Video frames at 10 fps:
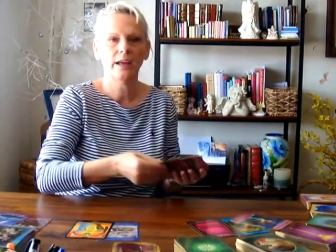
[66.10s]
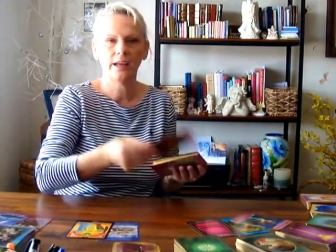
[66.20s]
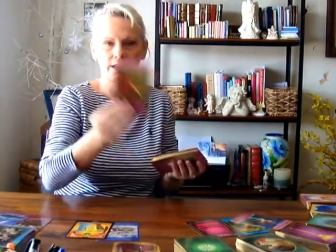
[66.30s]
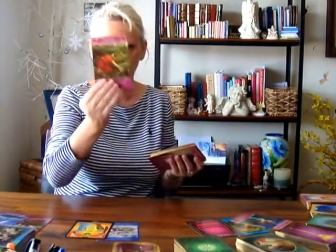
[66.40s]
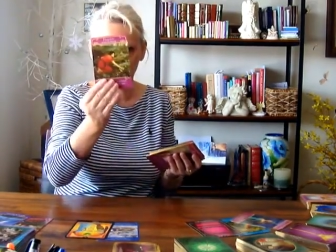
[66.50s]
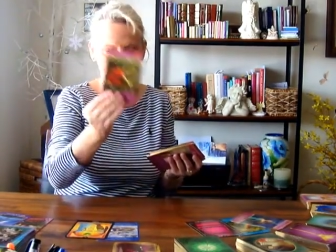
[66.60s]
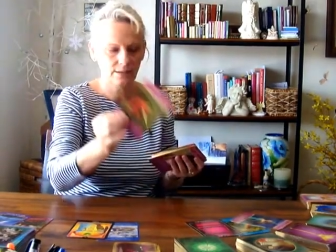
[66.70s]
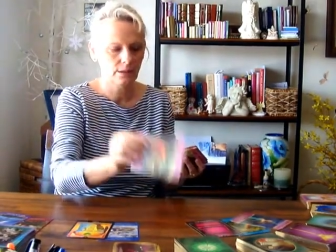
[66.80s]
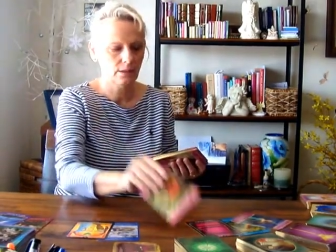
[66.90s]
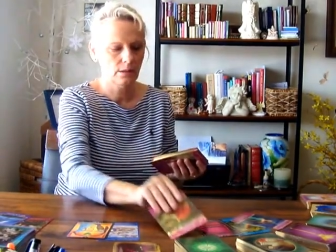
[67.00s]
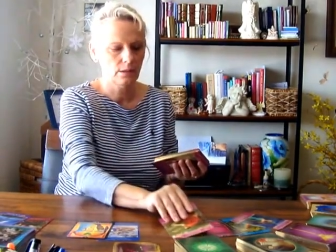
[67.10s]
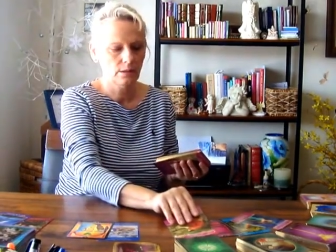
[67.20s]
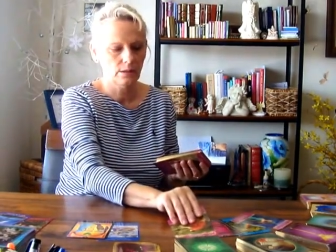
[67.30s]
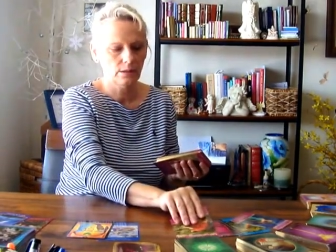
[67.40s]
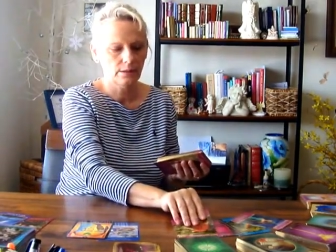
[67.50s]
and
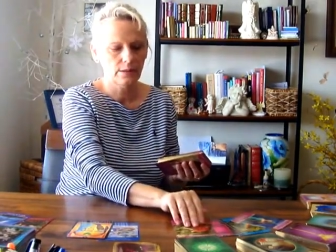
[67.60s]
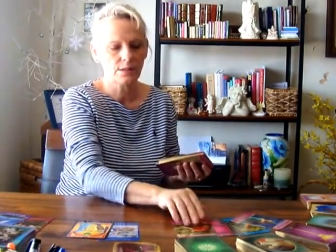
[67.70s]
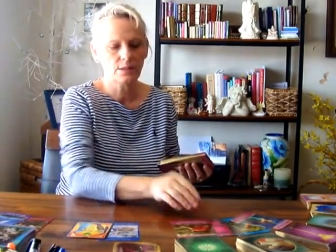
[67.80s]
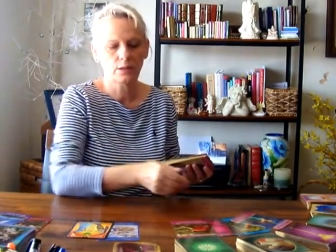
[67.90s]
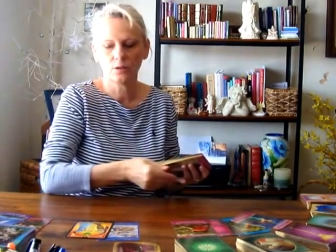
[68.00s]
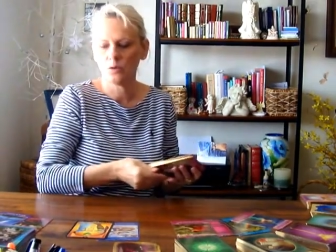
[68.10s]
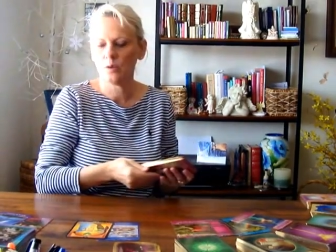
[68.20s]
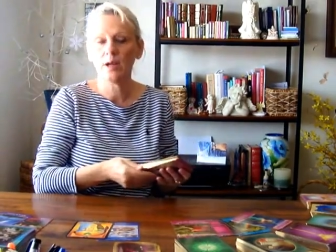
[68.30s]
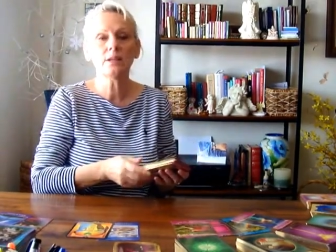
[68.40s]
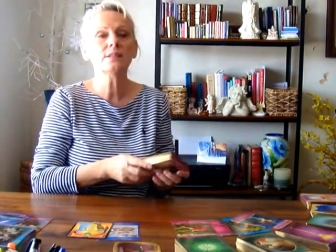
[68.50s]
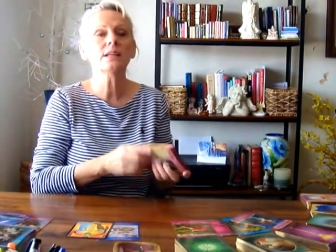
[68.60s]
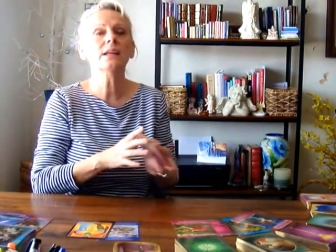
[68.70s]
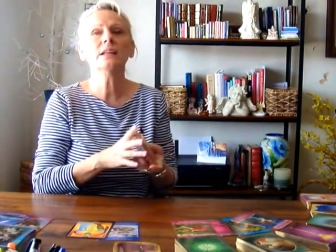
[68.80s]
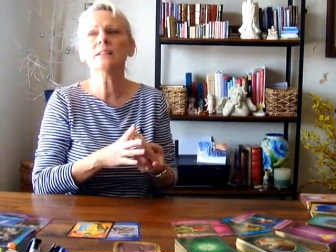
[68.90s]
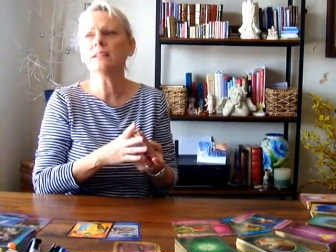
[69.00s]
the single ones
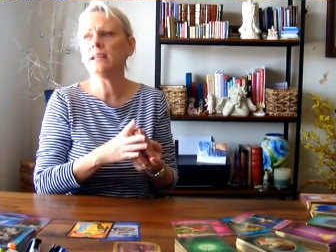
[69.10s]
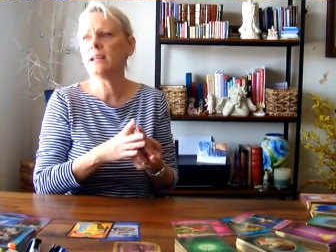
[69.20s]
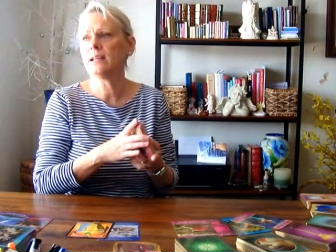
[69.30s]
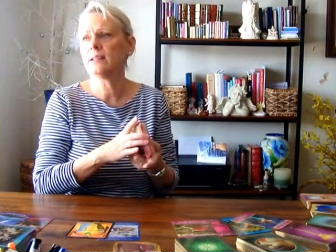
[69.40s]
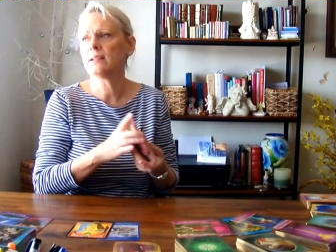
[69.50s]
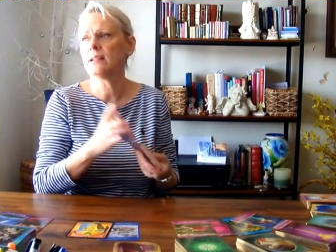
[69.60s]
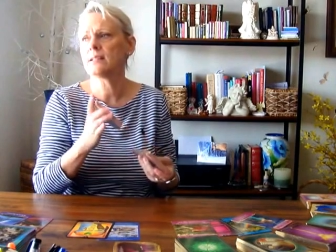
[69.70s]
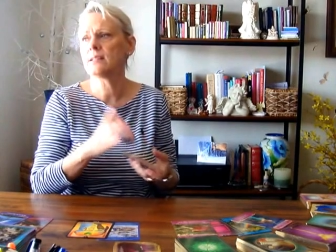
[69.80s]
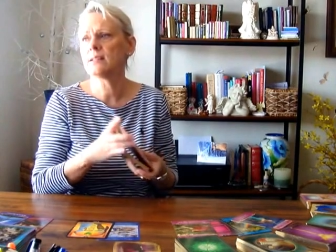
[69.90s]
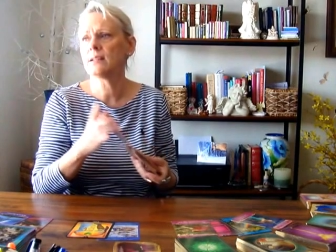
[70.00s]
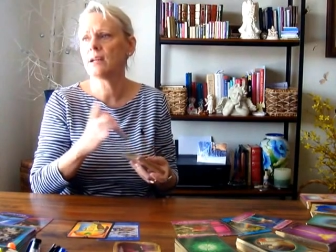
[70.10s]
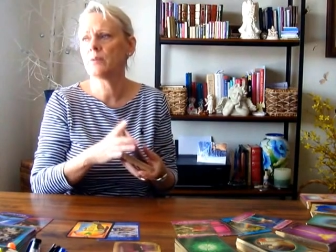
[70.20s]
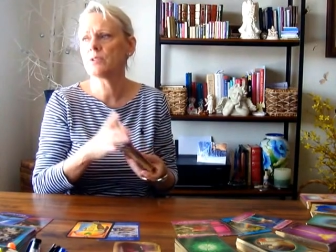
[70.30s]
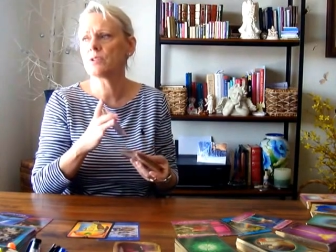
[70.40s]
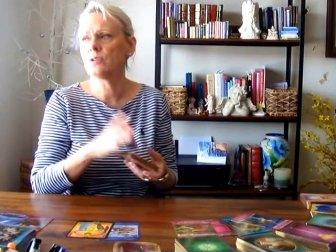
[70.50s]
and the end. Let's see how
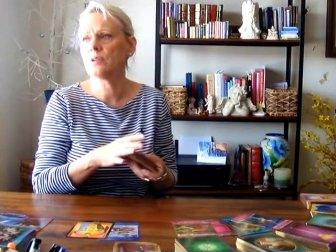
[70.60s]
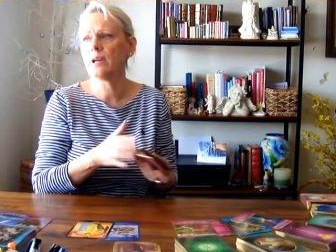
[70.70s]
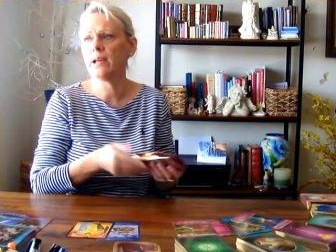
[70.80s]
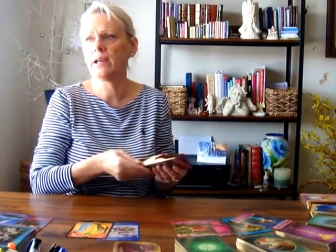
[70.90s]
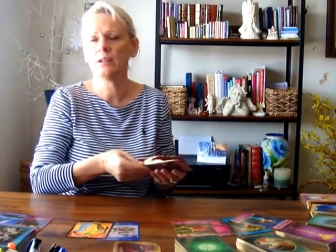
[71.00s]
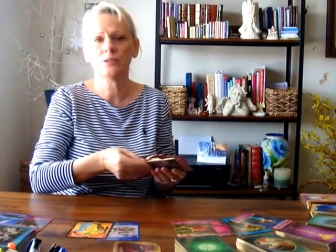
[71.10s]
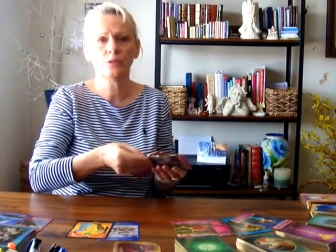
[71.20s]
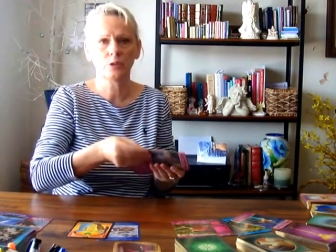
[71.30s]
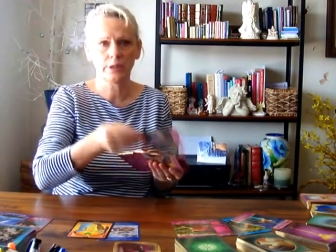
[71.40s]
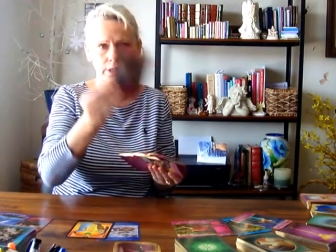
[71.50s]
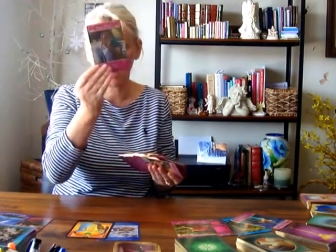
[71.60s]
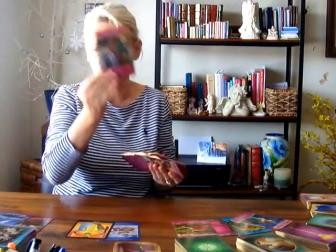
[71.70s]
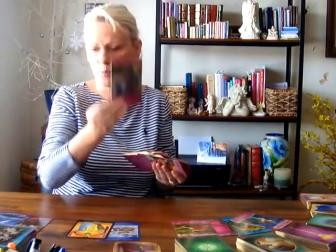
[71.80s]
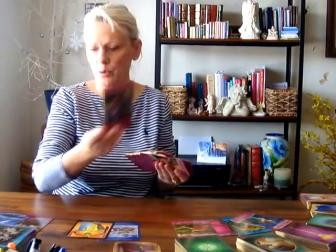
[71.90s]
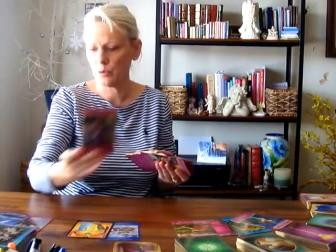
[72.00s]
it's gonna end for the
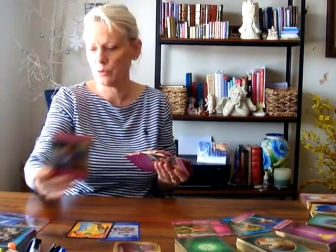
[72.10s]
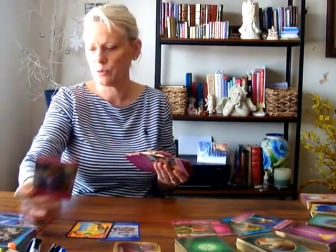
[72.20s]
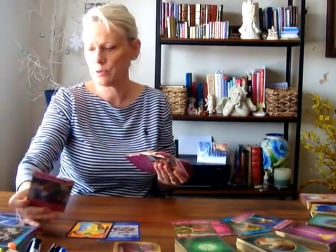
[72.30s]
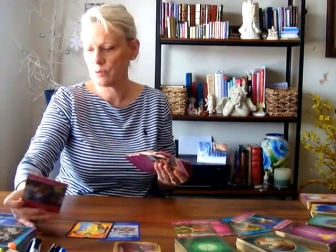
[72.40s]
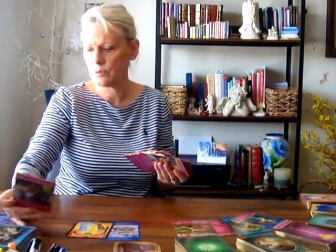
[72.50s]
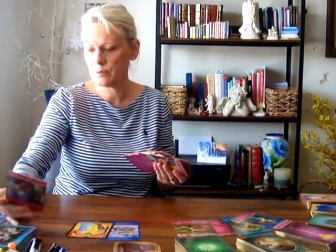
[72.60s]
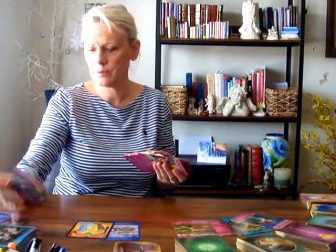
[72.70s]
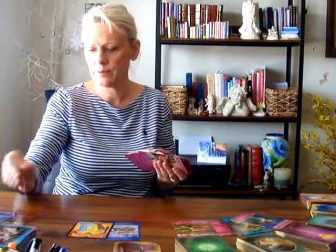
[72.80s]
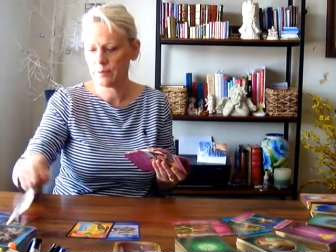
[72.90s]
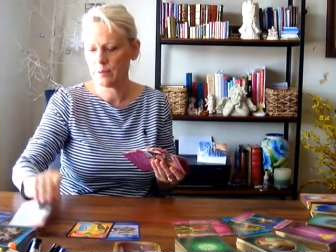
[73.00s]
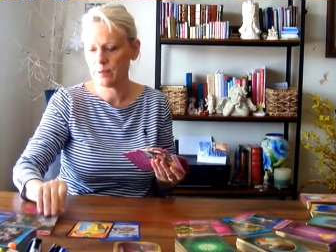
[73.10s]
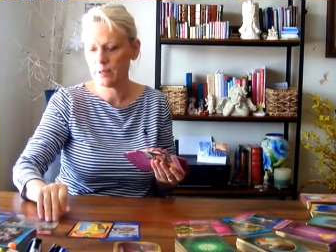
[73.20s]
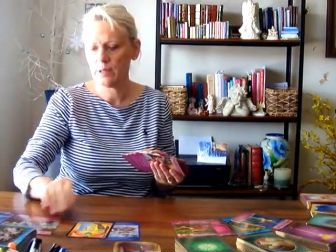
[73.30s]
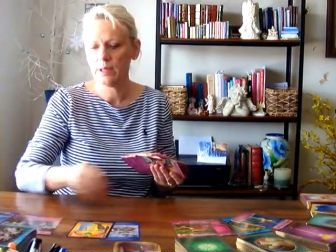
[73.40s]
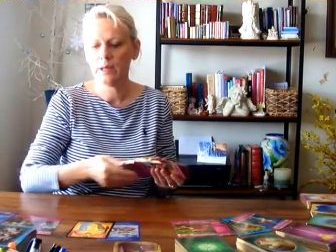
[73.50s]
couples
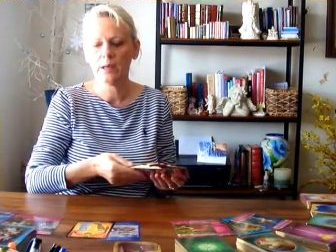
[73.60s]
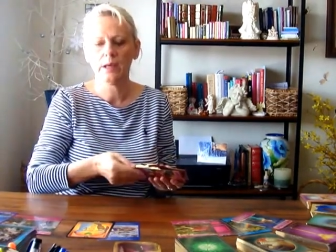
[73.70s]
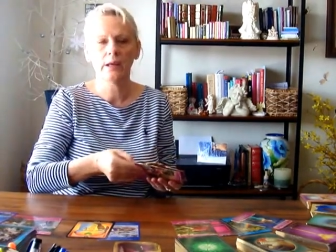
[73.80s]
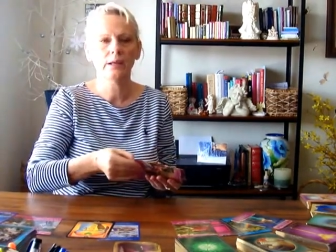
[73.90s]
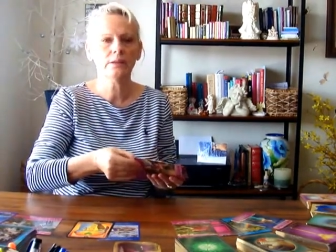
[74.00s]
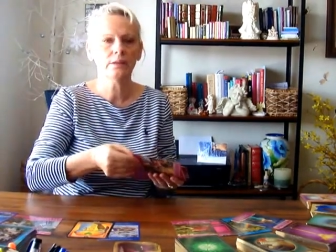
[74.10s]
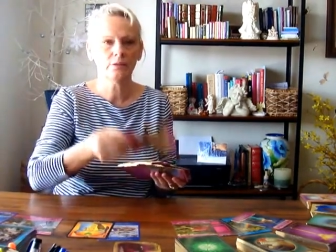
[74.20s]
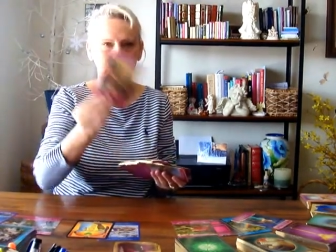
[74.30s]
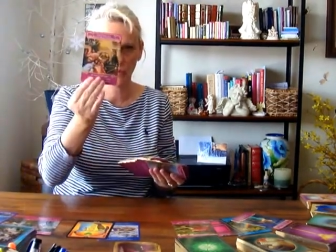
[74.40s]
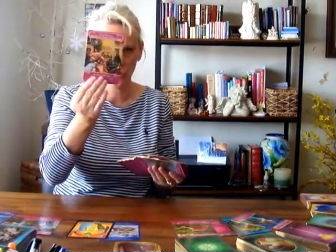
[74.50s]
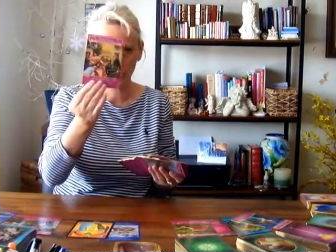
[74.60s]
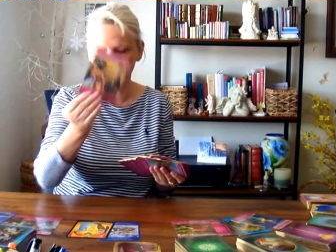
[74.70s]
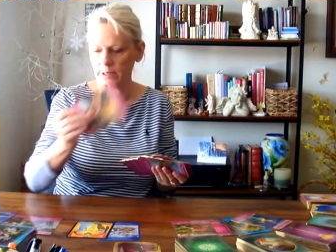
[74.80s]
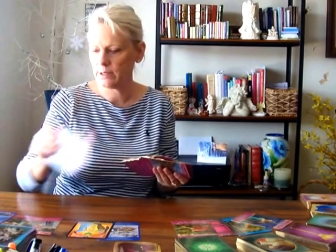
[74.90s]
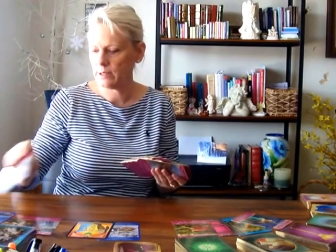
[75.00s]
and for
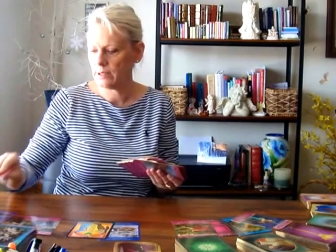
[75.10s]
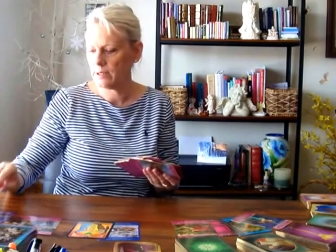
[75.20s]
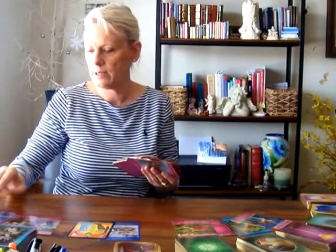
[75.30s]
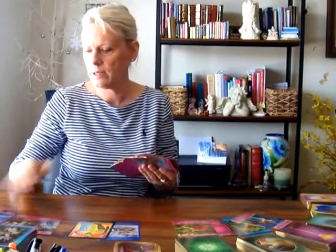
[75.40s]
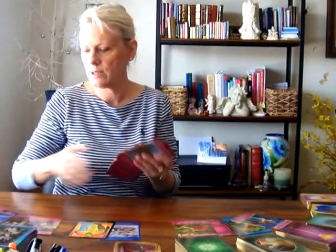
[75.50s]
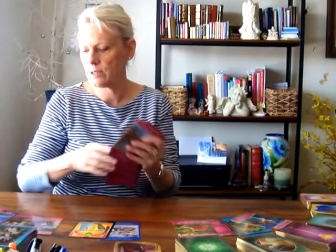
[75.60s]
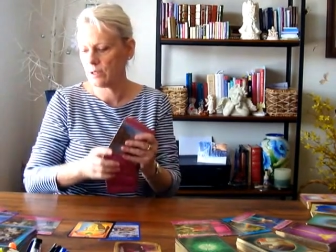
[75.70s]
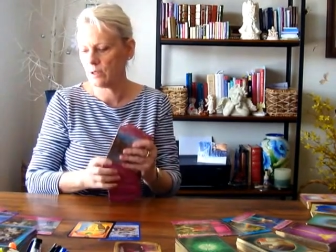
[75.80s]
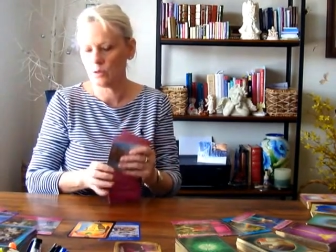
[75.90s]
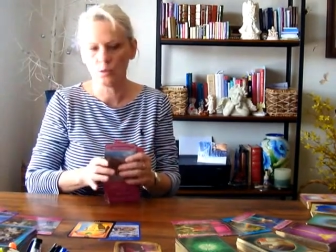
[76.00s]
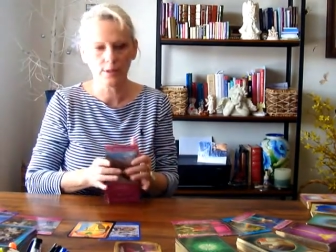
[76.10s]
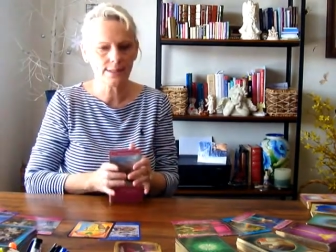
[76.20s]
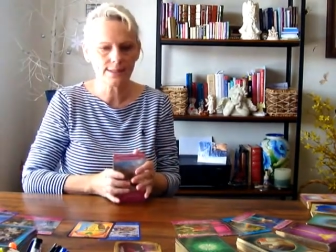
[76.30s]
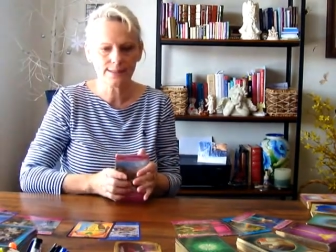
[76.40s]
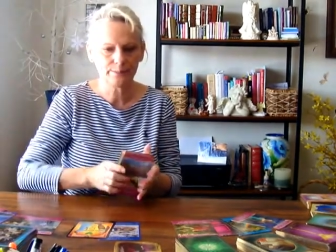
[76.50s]
the single
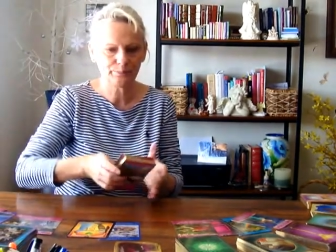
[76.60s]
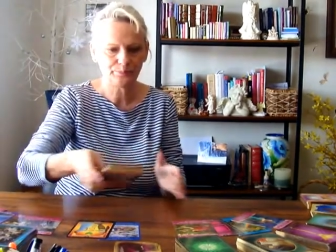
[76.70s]
ones.